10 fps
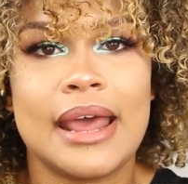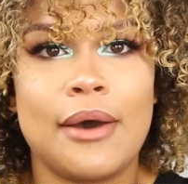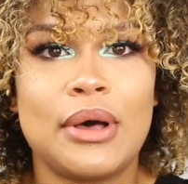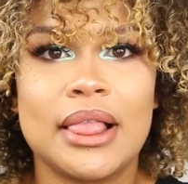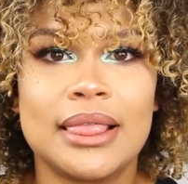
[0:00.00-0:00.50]

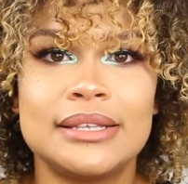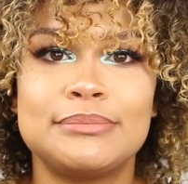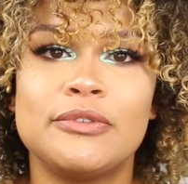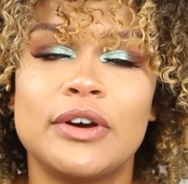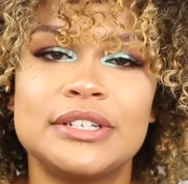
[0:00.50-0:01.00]
Now,
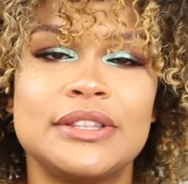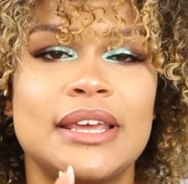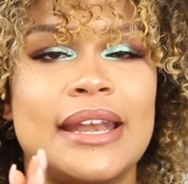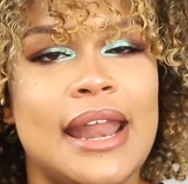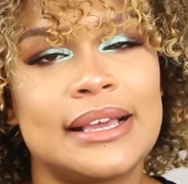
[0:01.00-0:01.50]
let's move on to
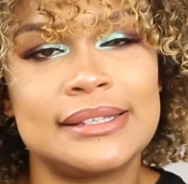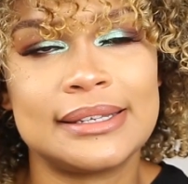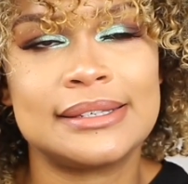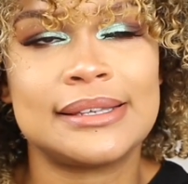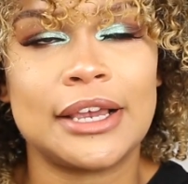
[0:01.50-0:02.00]
the
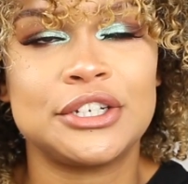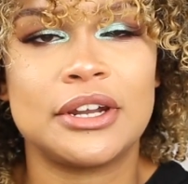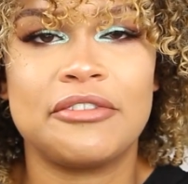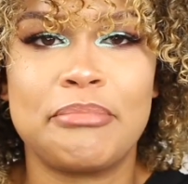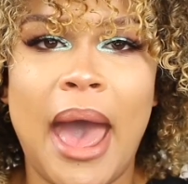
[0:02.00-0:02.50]
next
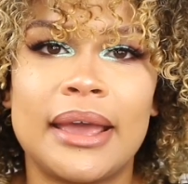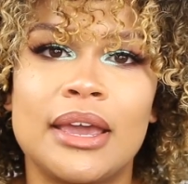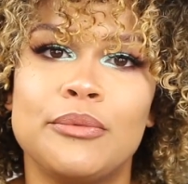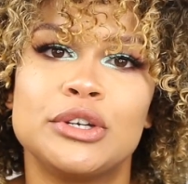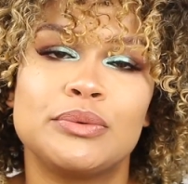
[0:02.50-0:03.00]
section of
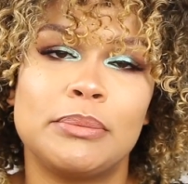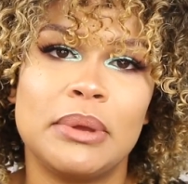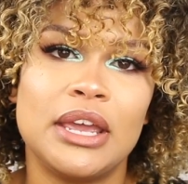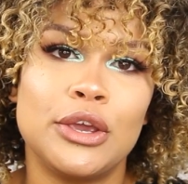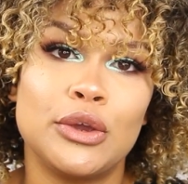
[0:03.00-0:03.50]
packing, which would
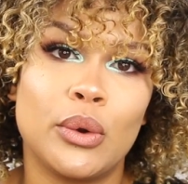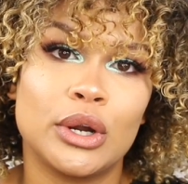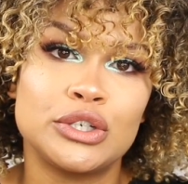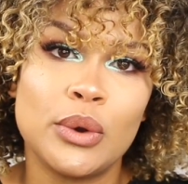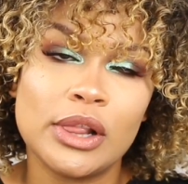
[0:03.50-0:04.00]
be
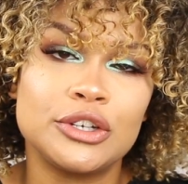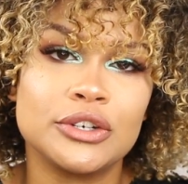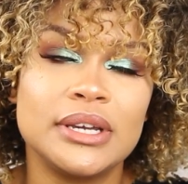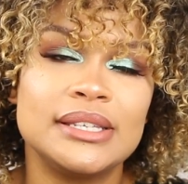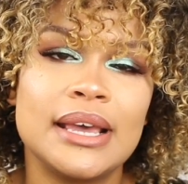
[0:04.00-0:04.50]
your
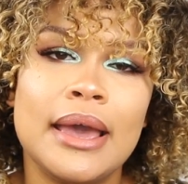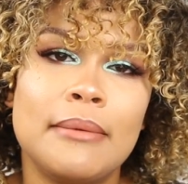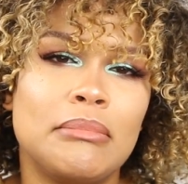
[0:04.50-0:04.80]
toiletries.